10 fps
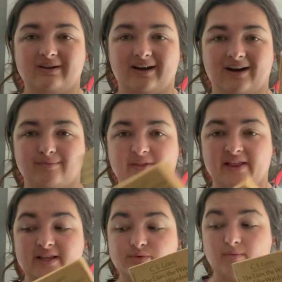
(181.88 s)
I
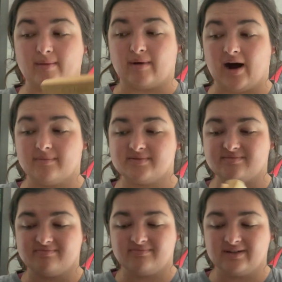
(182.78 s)
think these were my mom's.
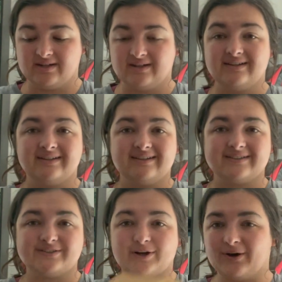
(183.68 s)

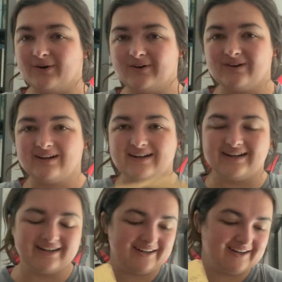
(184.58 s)
So,
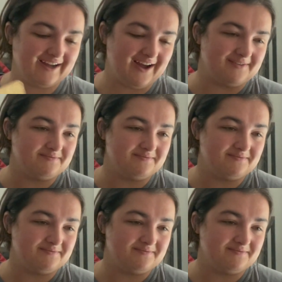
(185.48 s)
yeah.